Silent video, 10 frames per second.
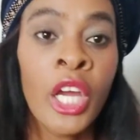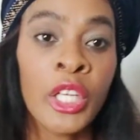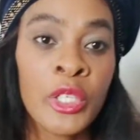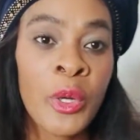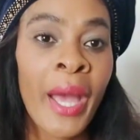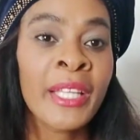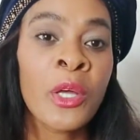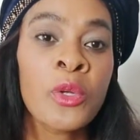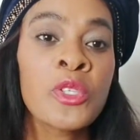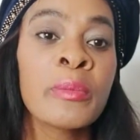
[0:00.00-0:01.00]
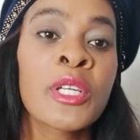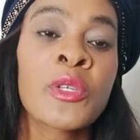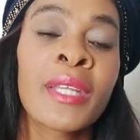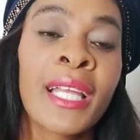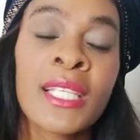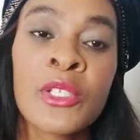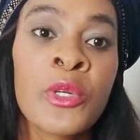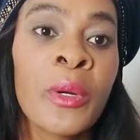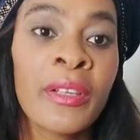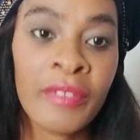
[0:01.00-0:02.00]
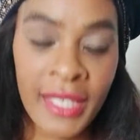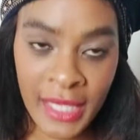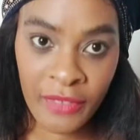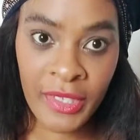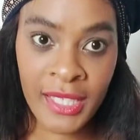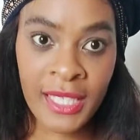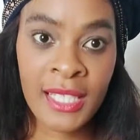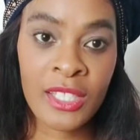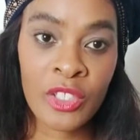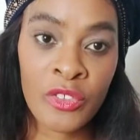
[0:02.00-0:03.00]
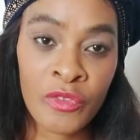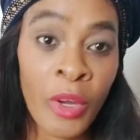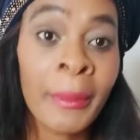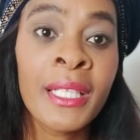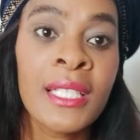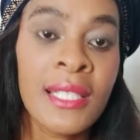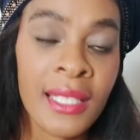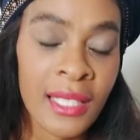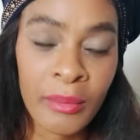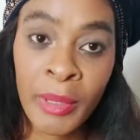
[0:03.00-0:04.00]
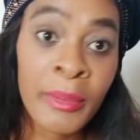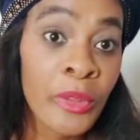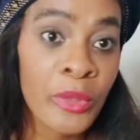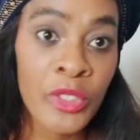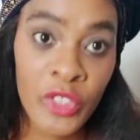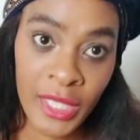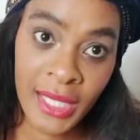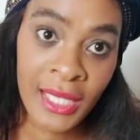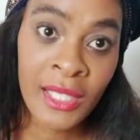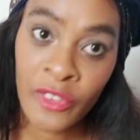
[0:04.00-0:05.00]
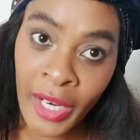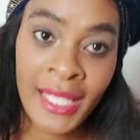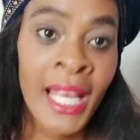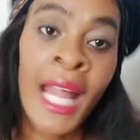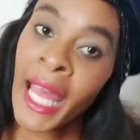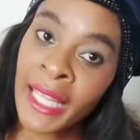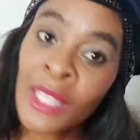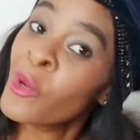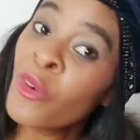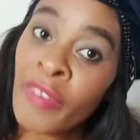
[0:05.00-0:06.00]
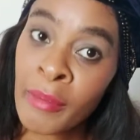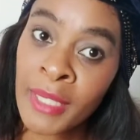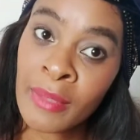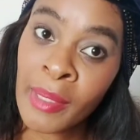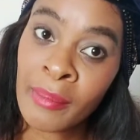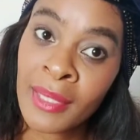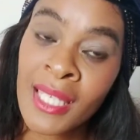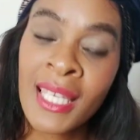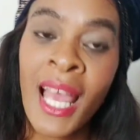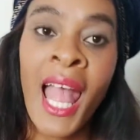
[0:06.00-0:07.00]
and they also make sure that, if, let's say, for instance, you've nominated maybe 3 trustees, right, and they're all family members,